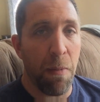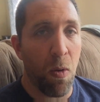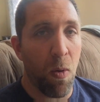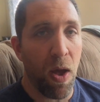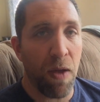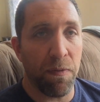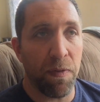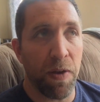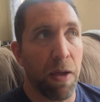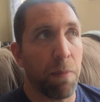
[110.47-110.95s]
My
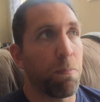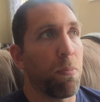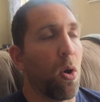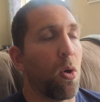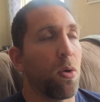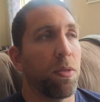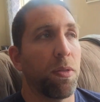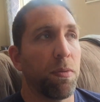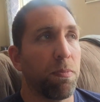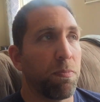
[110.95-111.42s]
wife and I
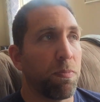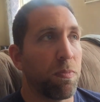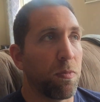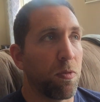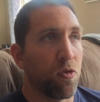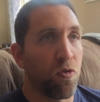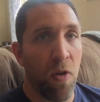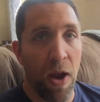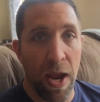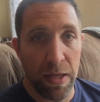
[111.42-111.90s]
both
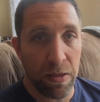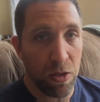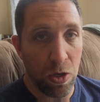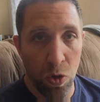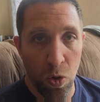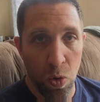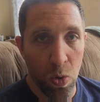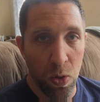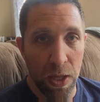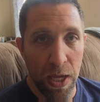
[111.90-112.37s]
drank
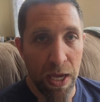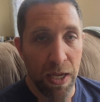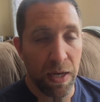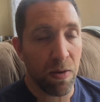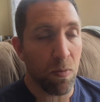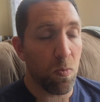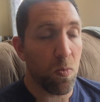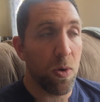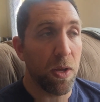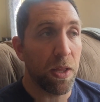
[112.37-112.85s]
the
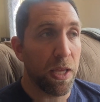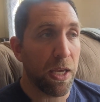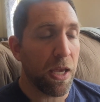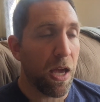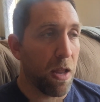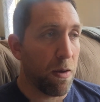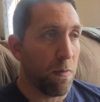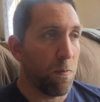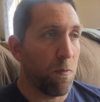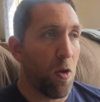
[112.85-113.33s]
Kool-Aid and really
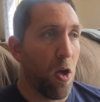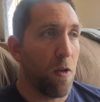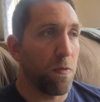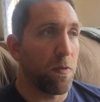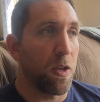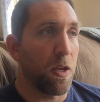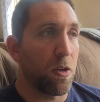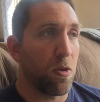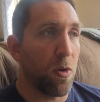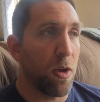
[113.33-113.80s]
got
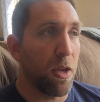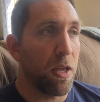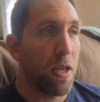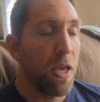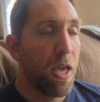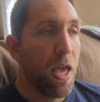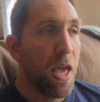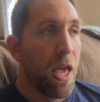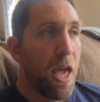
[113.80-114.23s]
involved into it.